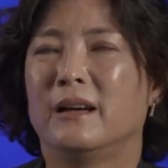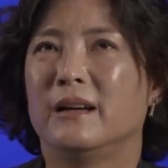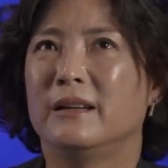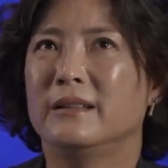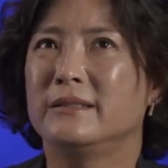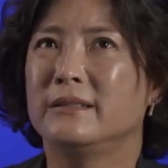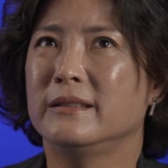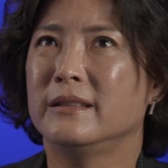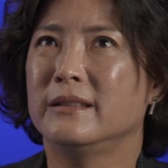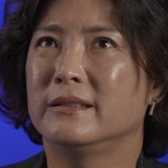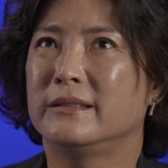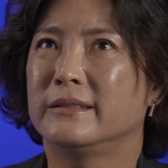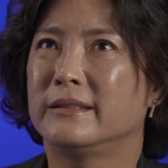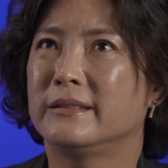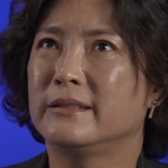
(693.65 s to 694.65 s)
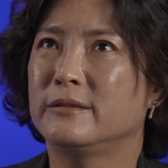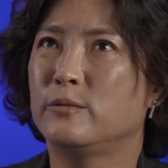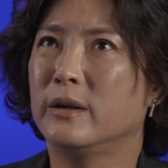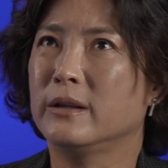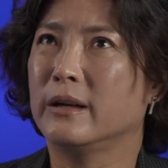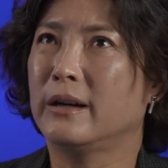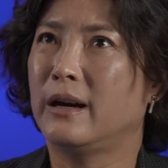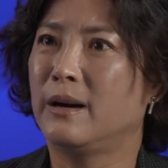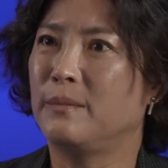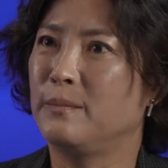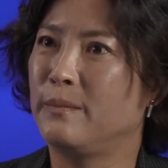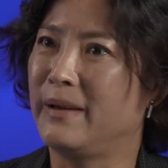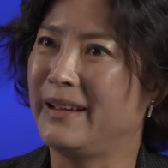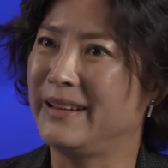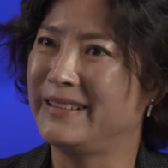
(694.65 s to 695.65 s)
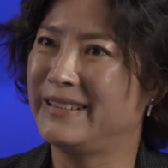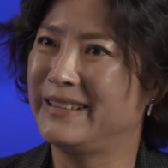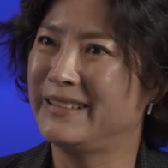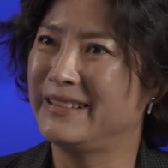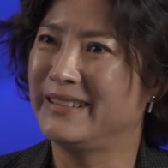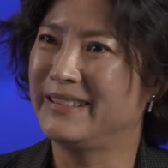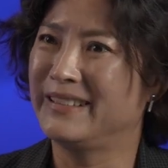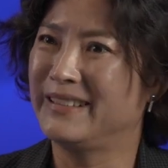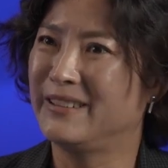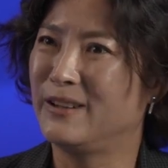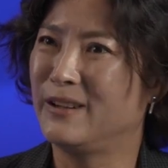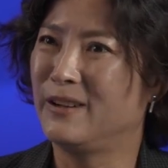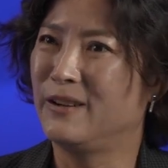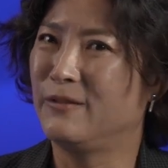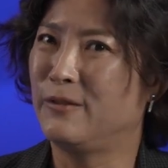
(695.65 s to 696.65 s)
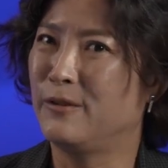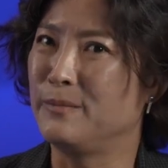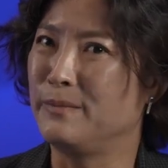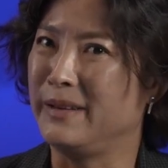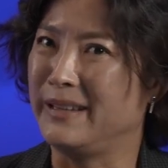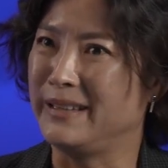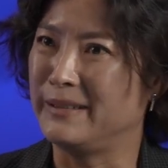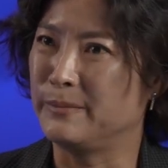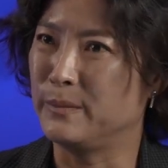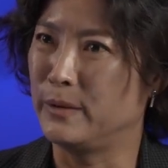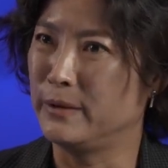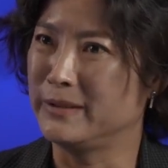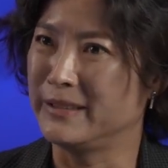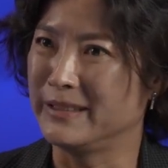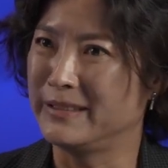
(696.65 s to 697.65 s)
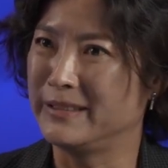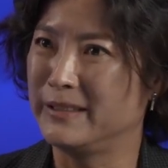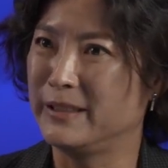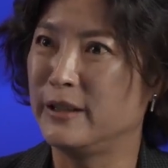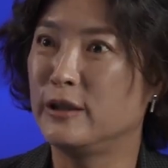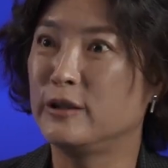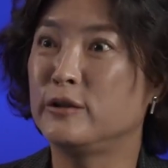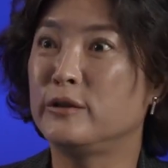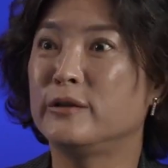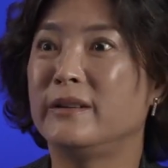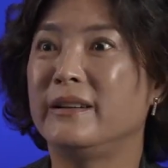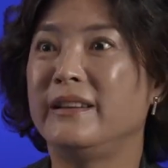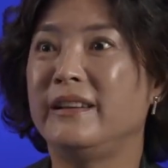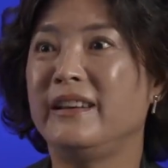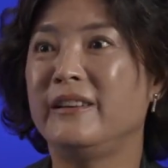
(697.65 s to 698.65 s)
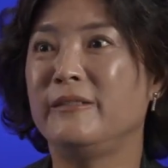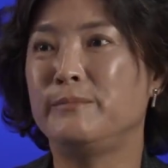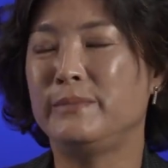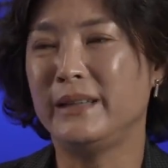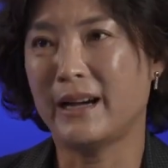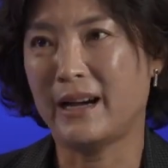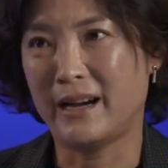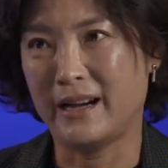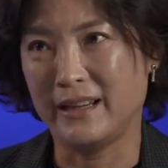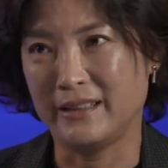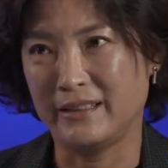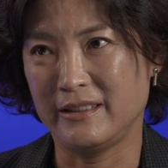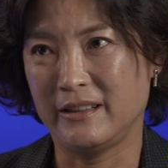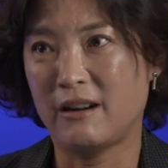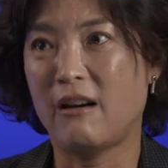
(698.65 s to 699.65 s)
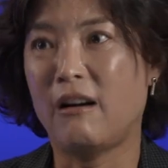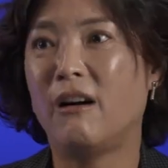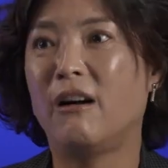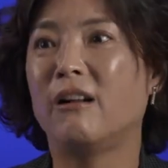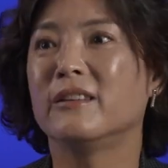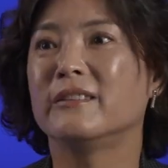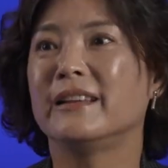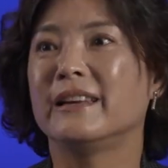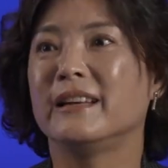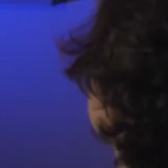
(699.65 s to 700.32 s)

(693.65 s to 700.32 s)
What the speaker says: "Is this what God meant for me, Moses, to leave behind all the